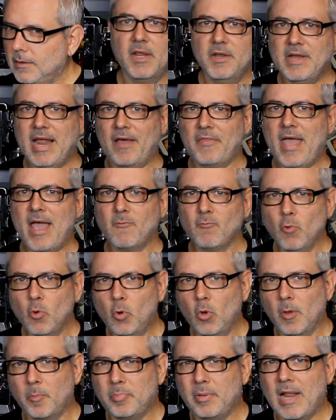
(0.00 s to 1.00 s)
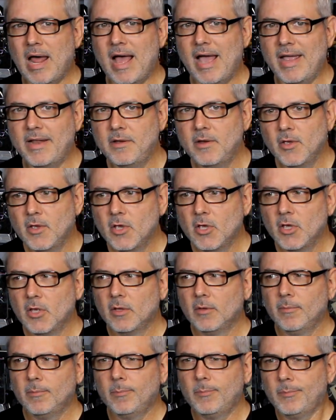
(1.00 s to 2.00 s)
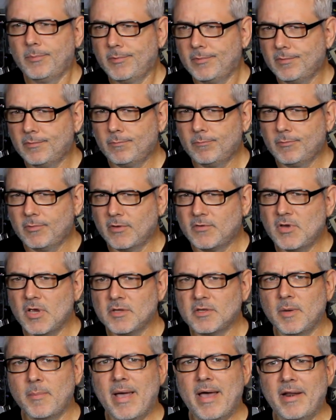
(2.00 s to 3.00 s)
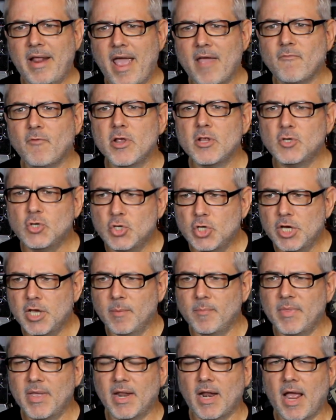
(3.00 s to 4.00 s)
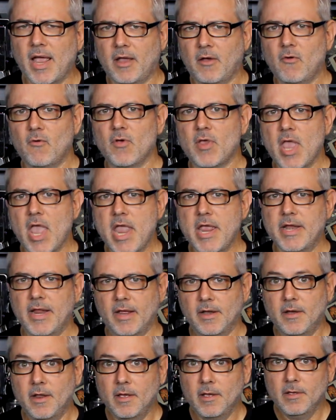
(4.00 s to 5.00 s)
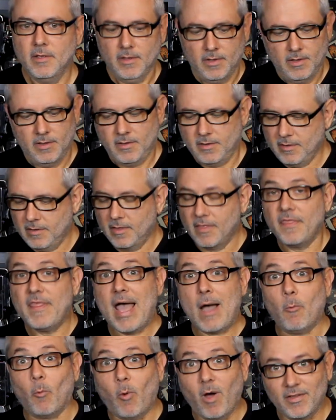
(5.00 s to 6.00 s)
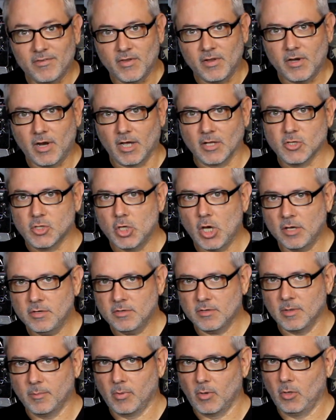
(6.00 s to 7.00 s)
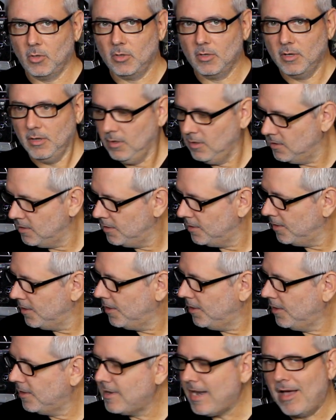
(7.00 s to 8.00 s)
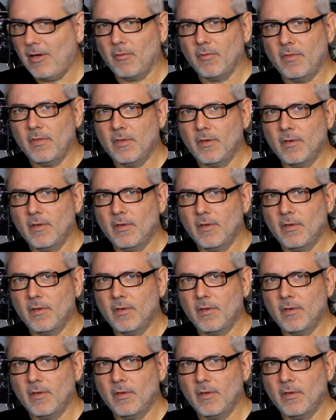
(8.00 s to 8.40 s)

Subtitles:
Now that rule applied to just about every jib that I created that wasn't adjustable. Now,